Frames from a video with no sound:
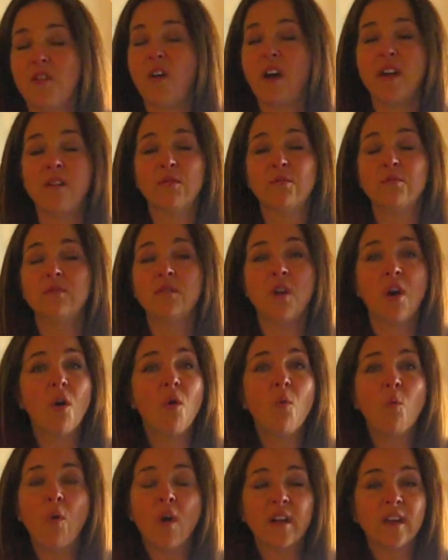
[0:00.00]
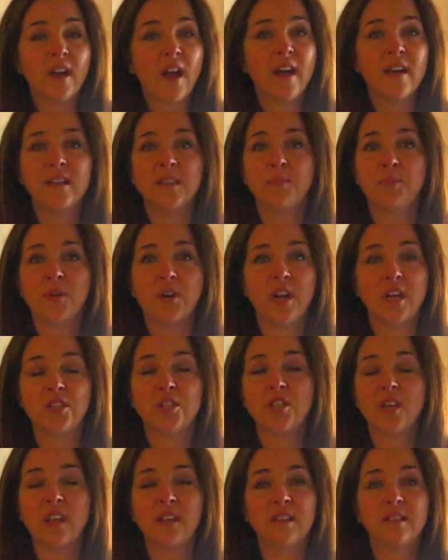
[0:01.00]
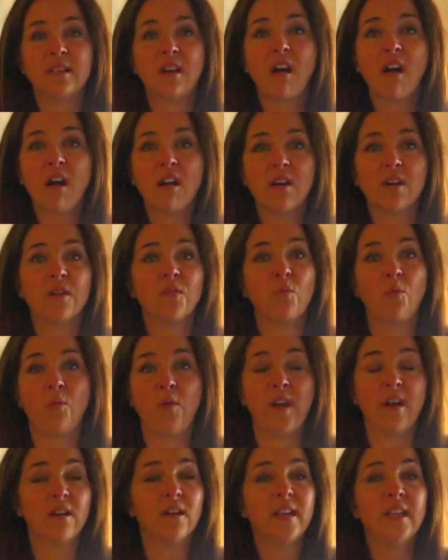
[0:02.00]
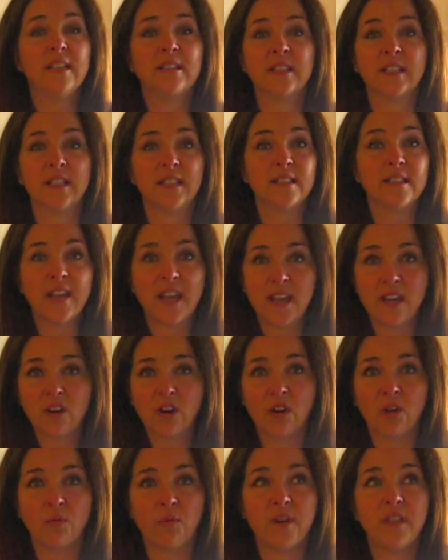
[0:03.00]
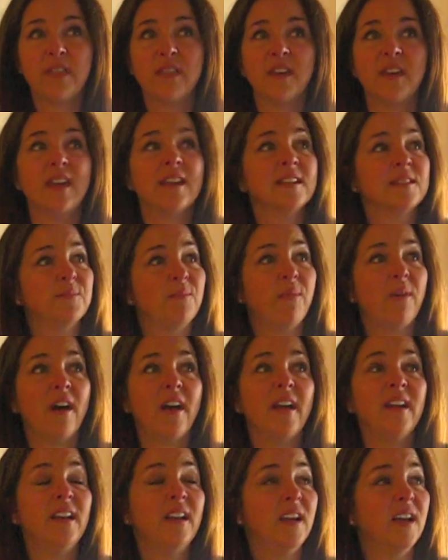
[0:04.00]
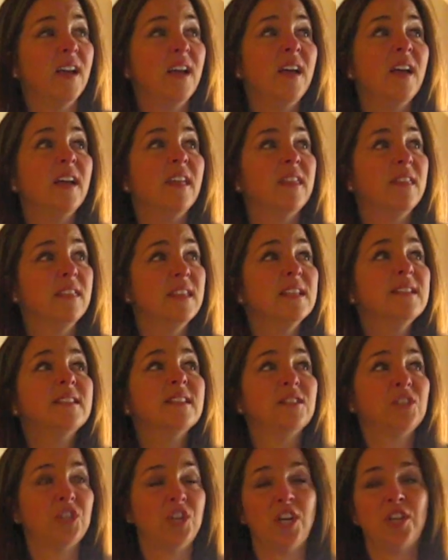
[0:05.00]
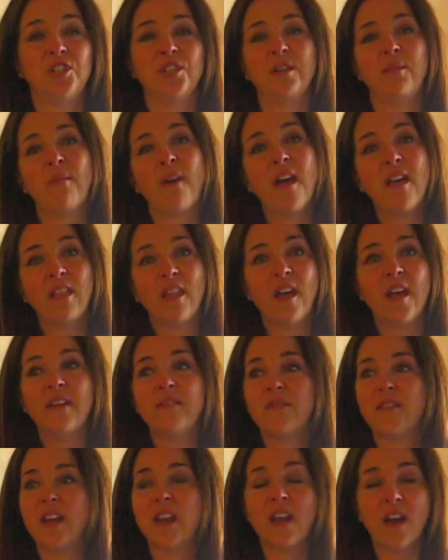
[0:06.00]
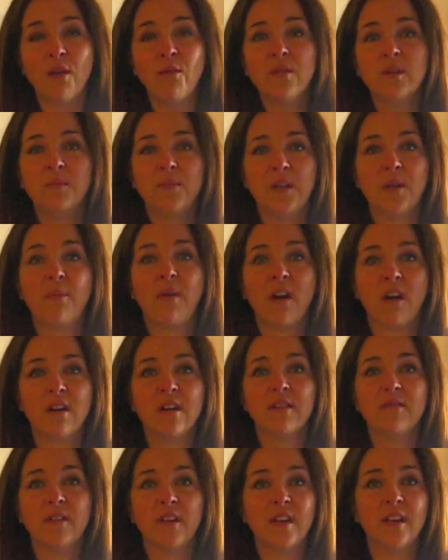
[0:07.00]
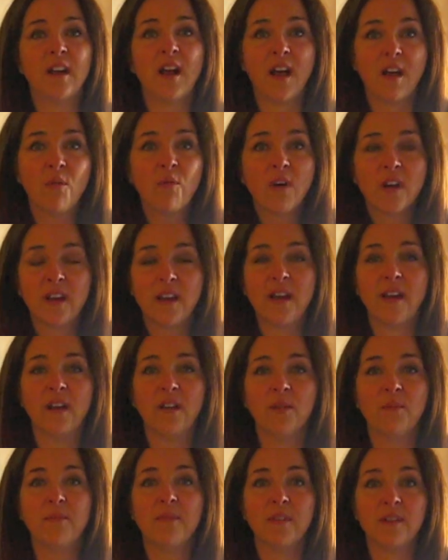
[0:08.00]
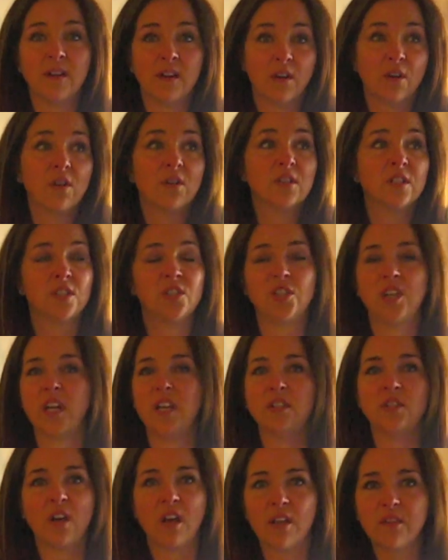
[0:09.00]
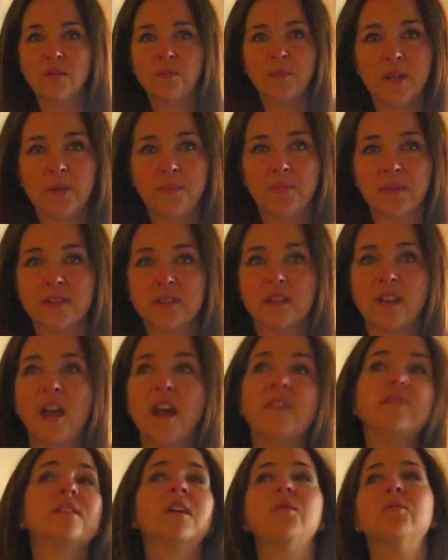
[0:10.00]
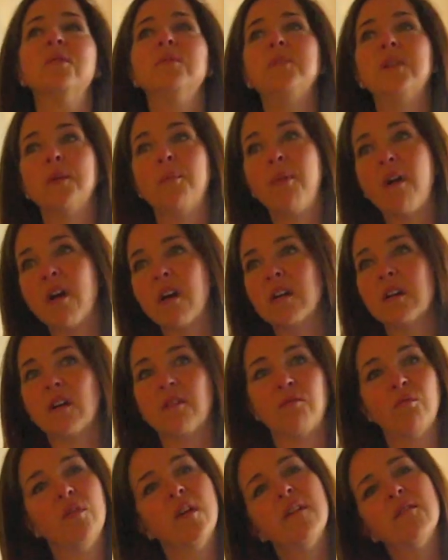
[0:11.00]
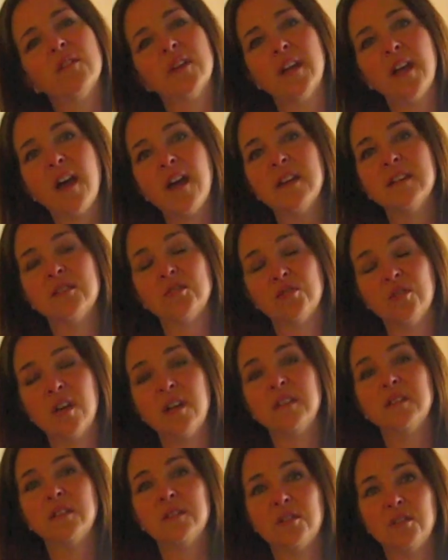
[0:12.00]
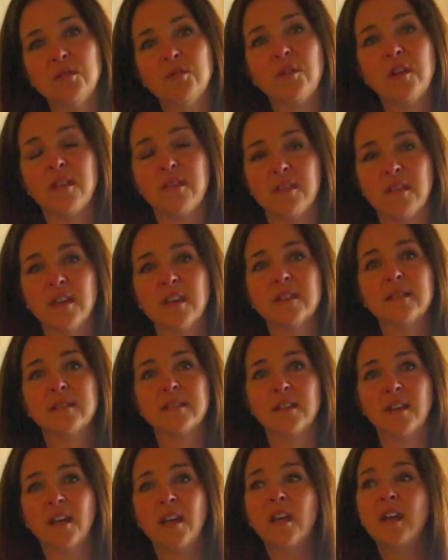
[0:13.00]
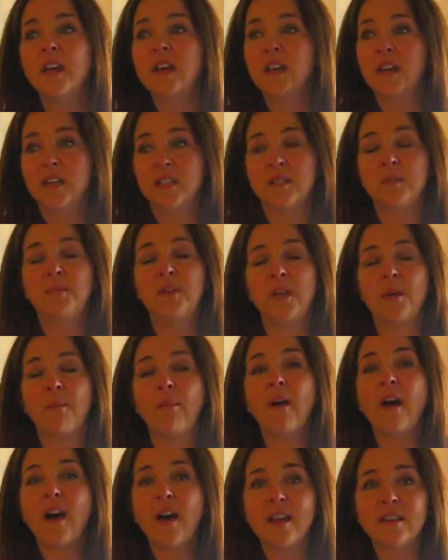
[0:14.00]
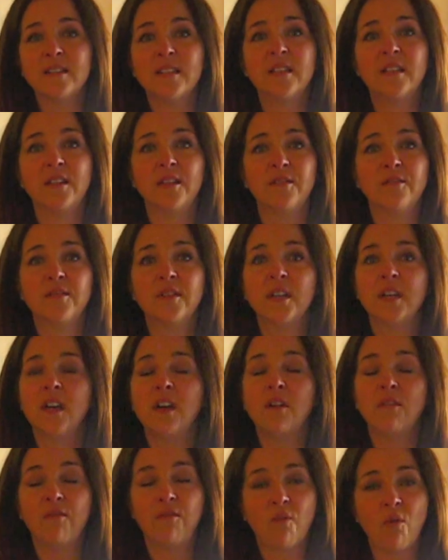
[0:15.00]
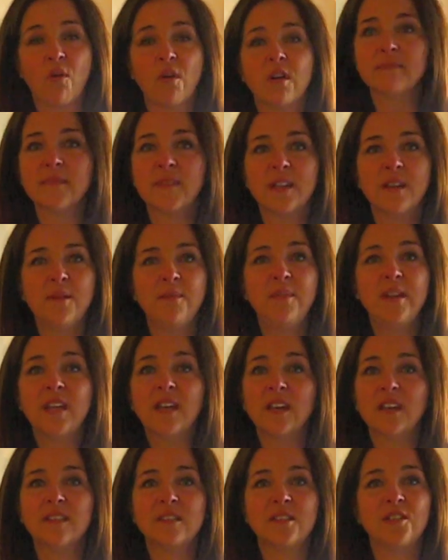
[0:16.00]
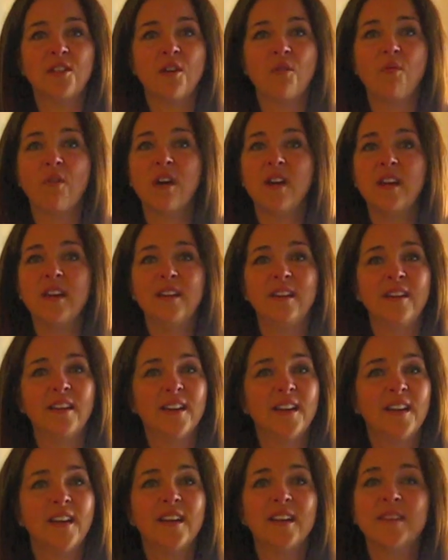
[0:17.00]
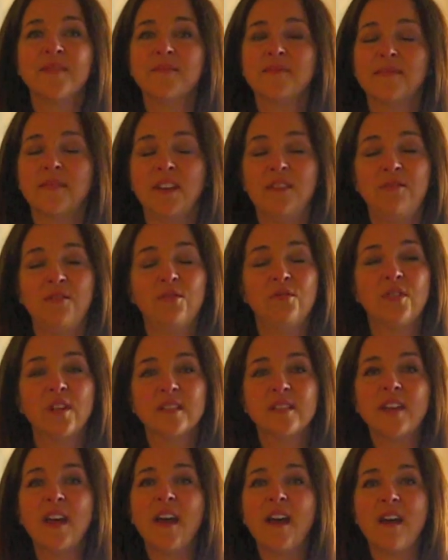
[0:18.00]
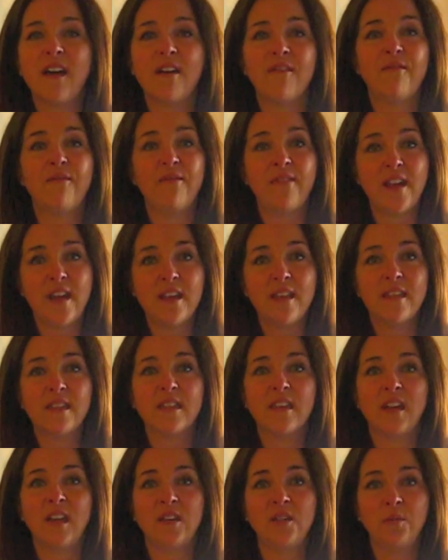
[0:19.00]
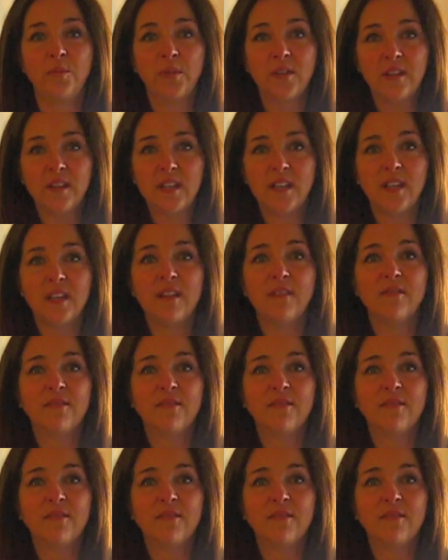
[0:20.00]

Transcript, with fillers: I don't know what God has put on Shelley's heart, where He's going to take her with this, but this is changing my life, and I want to be a part of it. I want to help her to change other people's lives. I want to be a part of whatever God is trying to do in this, to be a positive force. Because you know what? If you just have faith, and you believe